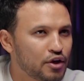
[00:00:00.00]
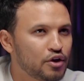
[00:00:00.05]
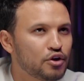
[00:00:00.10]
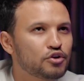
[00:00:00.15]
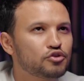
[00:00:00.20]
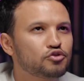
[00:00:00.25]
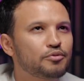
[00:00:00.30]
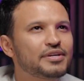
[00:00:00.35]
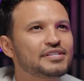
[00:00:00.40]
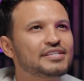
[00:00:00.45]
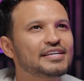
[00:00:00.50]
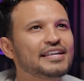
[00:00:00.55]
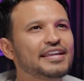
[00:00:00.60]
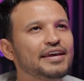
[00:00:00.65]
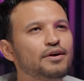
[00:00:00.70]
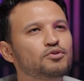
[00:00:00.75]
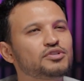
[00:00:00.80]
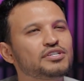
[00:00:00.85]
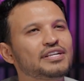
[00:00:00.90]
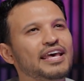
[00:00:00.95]
So basically, it
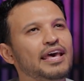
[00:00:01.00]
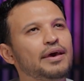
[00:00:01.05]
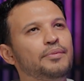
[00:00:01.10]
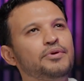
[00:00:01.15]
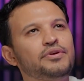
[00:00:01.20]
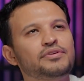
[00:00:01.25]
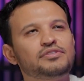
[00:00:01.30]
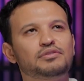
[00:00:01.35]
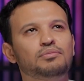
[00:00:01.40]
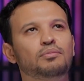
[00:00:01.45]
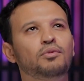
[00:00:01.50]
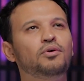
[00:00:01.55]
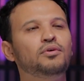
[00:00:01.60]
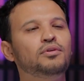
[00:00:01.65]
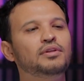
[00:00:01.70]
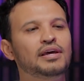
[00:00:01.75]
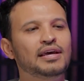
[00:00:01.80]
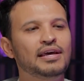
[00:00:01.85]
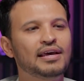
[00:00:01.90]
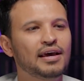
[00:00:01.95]
was in Emirates Mall,
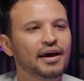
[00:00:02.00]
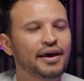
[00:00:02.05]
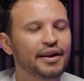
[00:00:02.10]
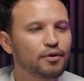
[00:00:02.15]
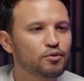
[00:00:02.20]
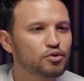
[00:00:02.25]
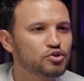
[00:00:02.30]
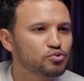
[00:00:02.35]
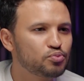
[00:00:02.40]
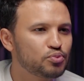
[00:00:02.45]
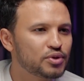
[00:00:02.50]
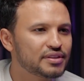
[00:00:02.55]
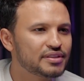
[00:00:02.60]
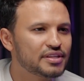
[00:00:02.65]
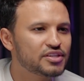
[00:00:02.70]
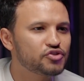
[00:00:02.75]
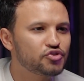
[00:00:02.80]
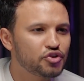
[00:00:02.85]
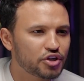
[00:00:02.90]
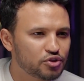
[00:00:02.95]
and I was with
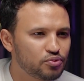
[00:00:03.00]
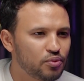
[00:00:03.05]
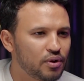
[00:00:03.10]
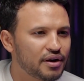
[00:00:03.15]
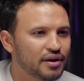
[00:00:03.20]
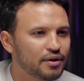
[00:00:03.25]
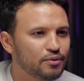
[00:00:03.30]
District 1.